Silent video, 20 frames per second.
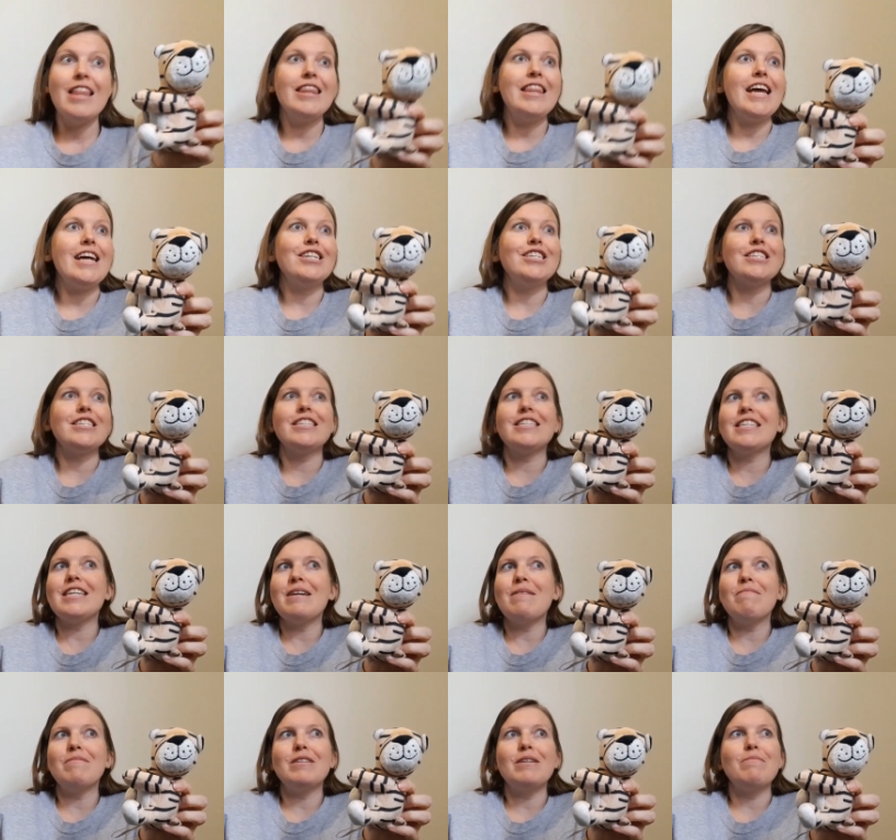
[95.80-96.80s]
They just
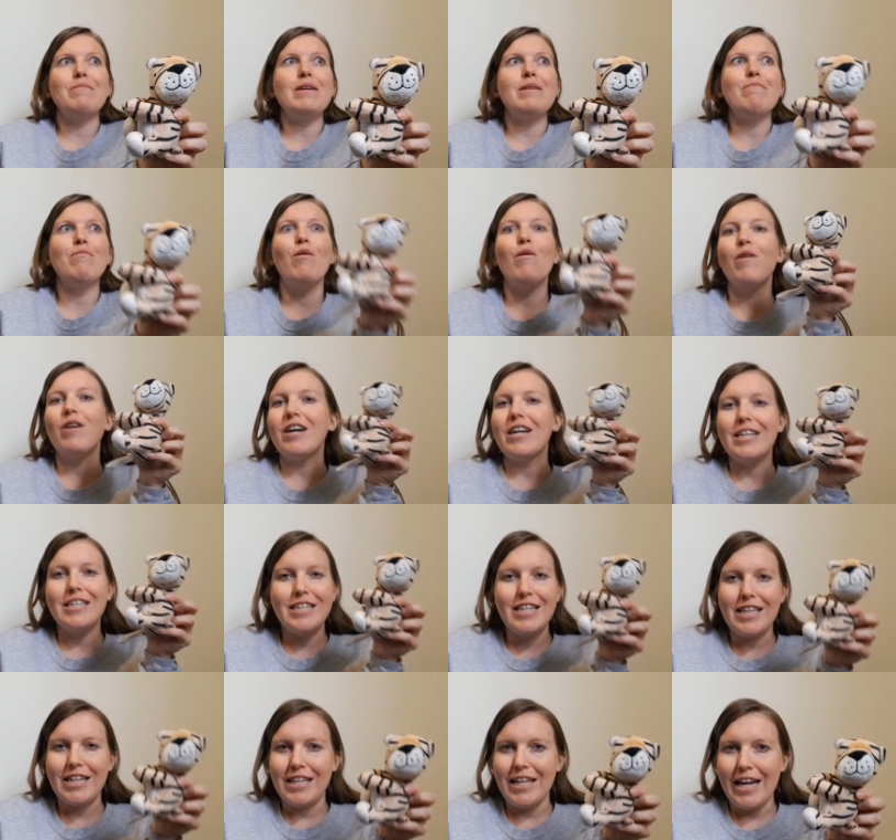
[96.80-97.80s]
seem to be more
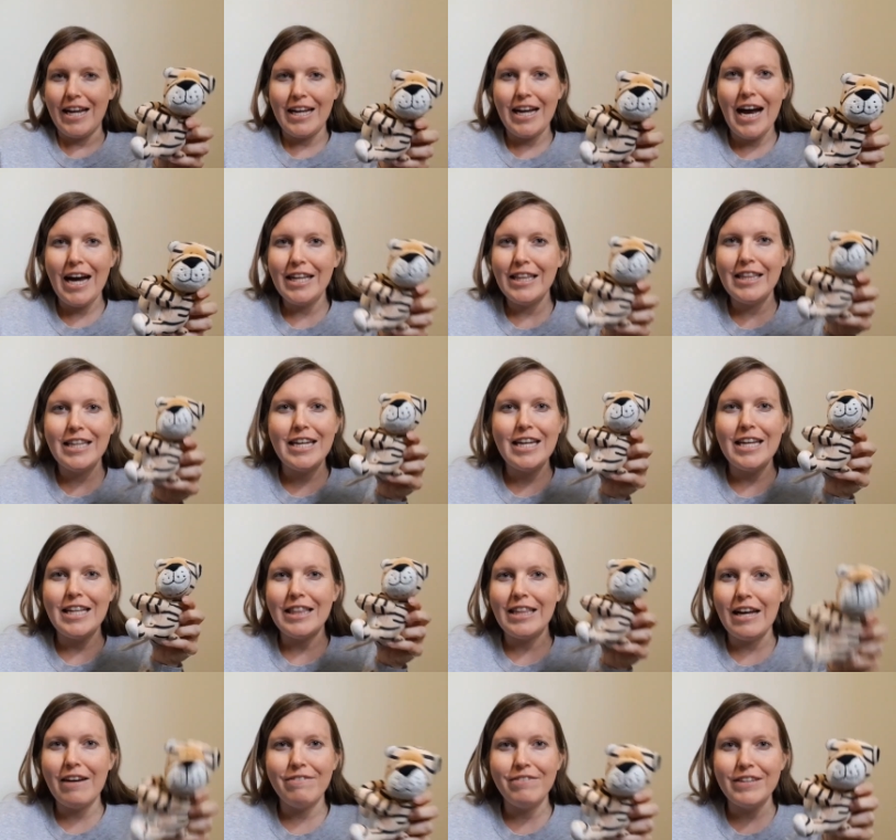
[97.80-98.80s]
into the cuddly,
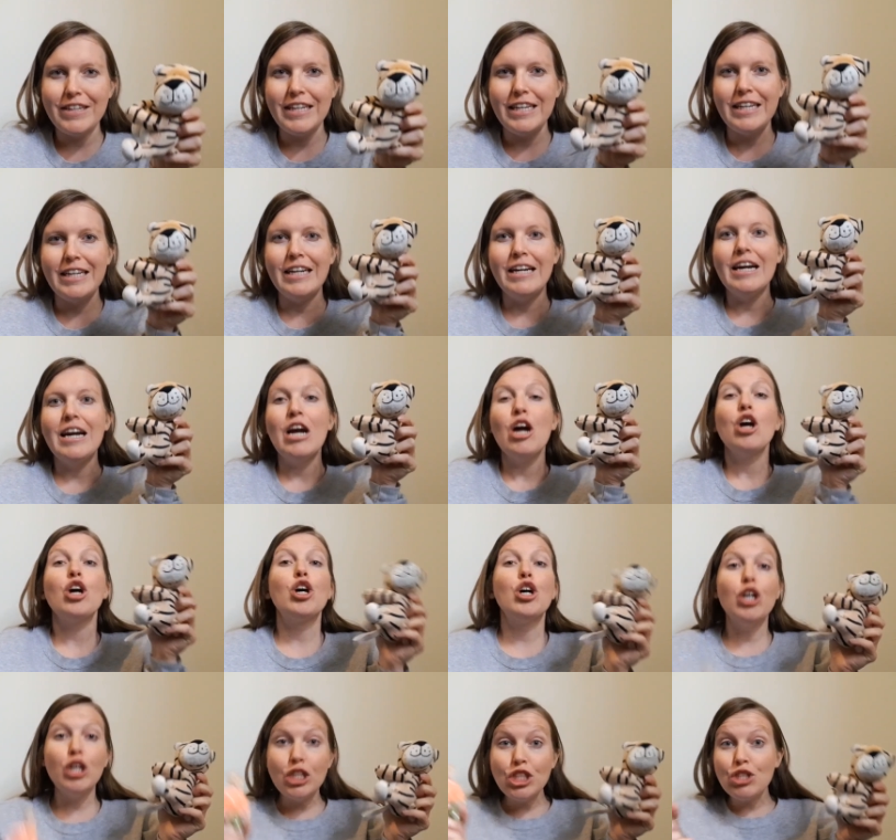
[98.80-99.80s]
lovely.
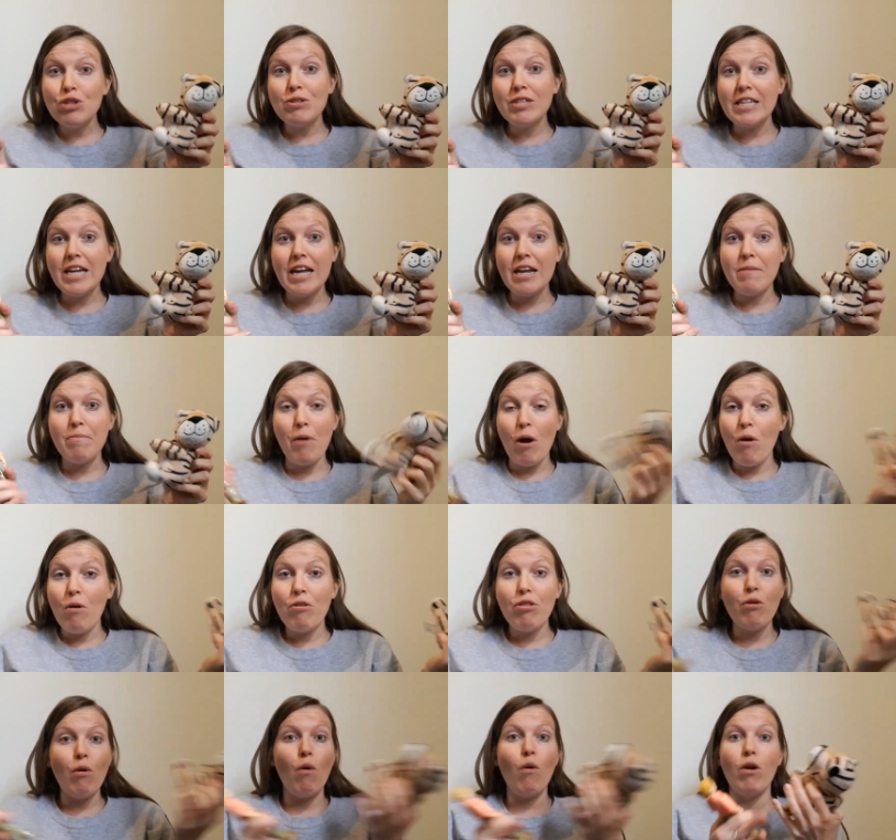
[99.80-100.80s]
Could you send
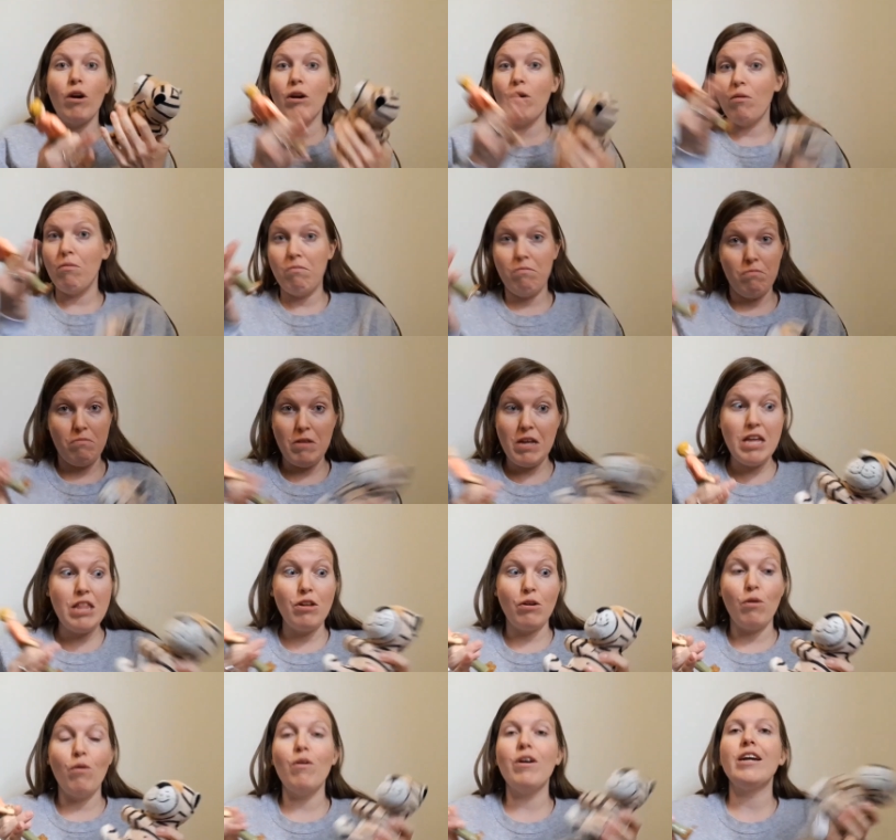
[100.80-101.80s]
both or
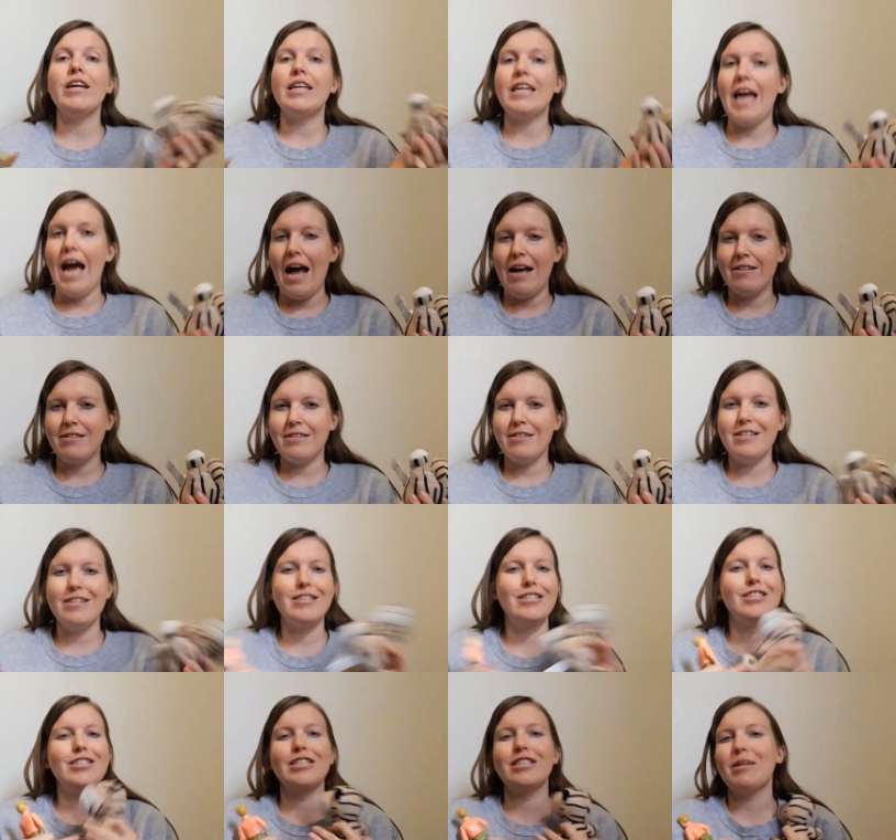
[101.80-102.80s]
either or? Yes. This
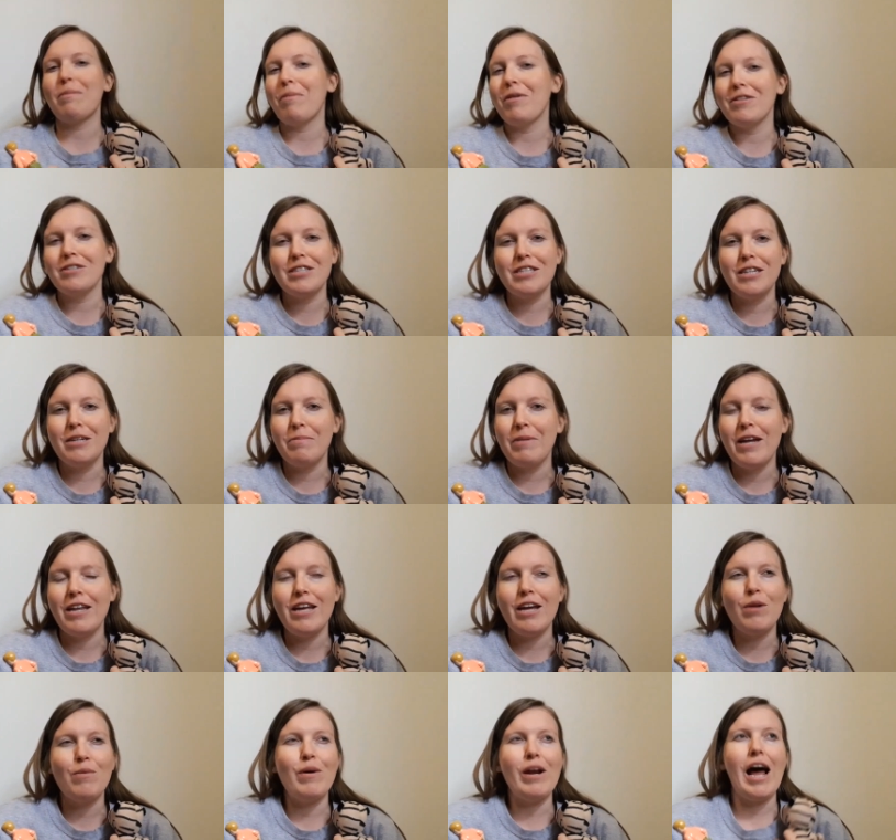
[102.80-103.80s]
is just a personal
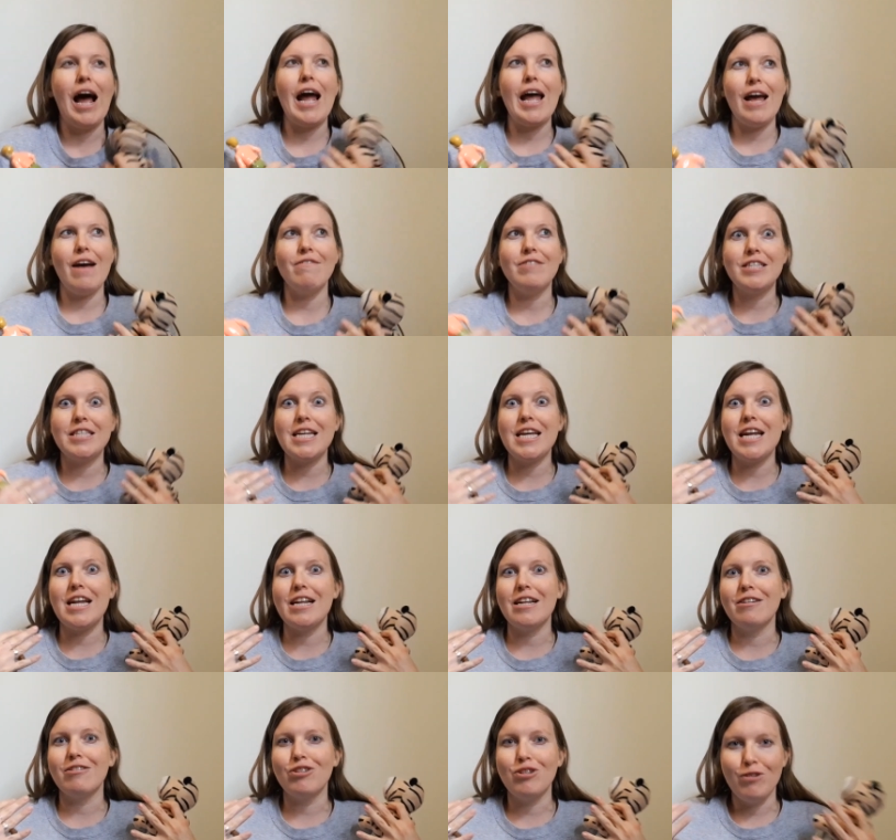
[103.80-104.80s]
opinion, what I have
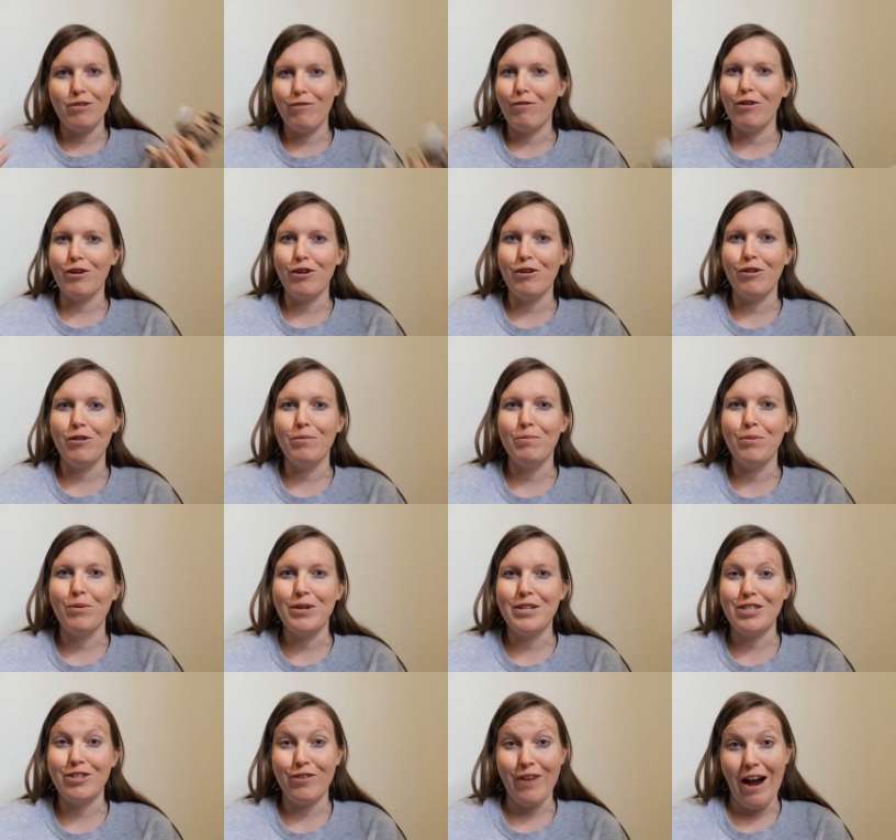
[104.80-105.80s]
seen 2 to 4-year-old
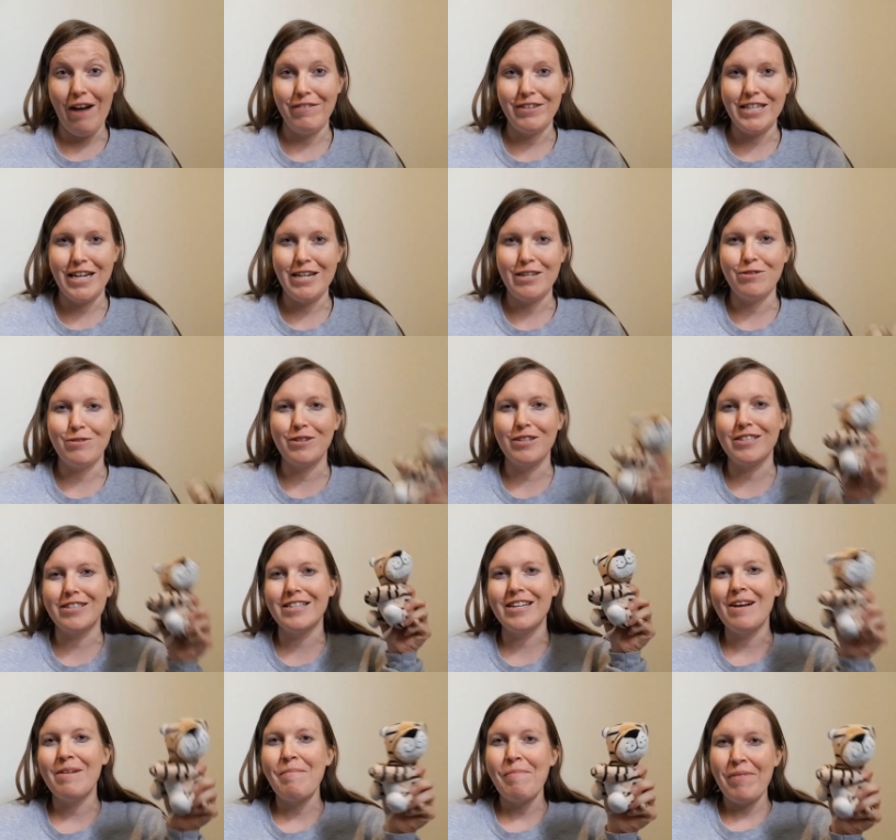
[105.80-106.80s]
boys gravitate
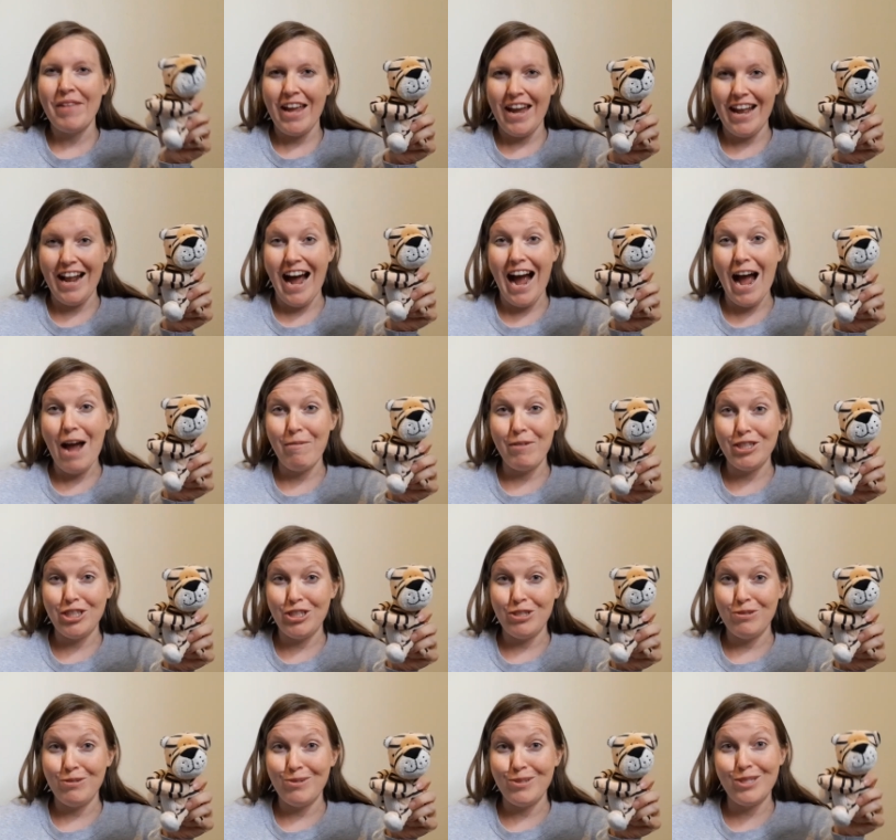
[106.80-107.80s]
towards. And I would
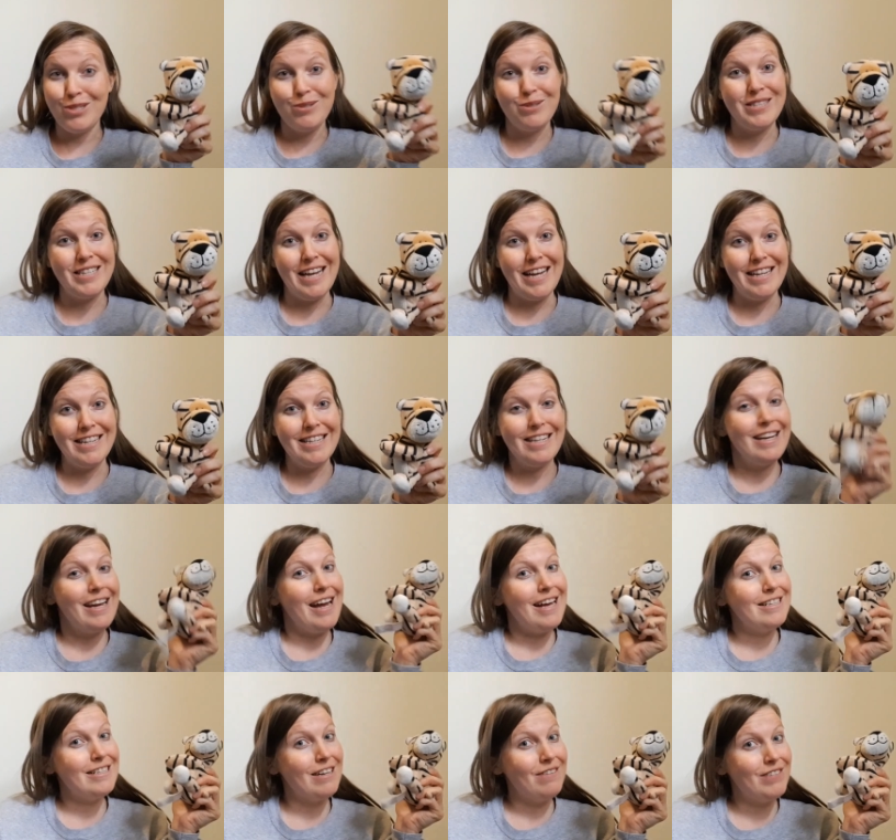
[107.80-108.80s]
choose to send
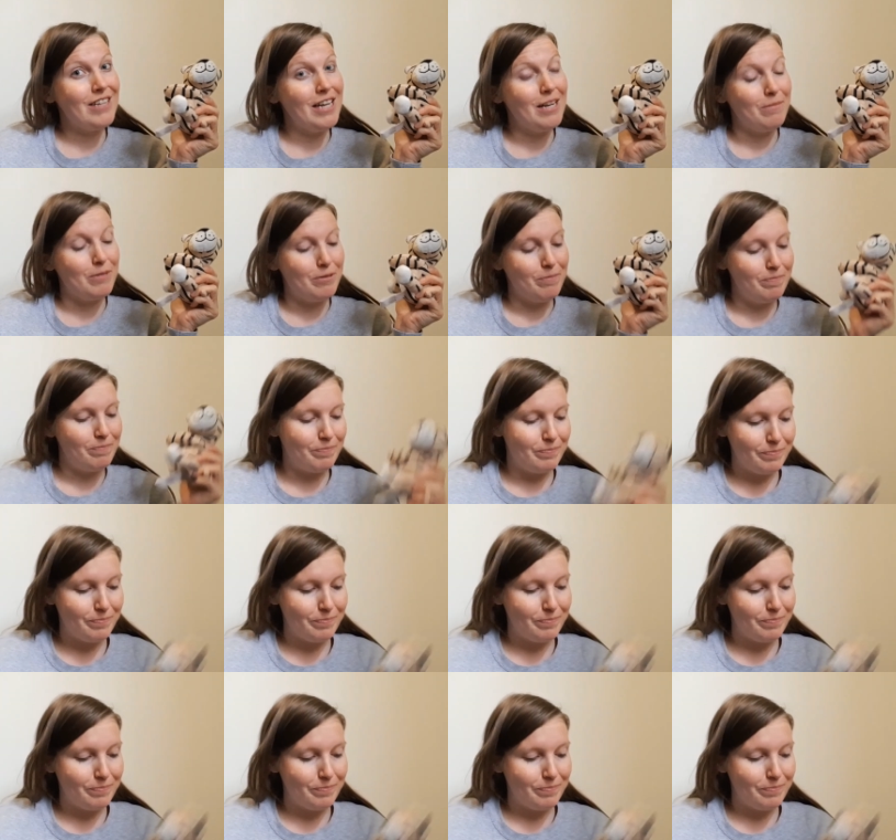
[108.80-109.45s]
a stuffed animal.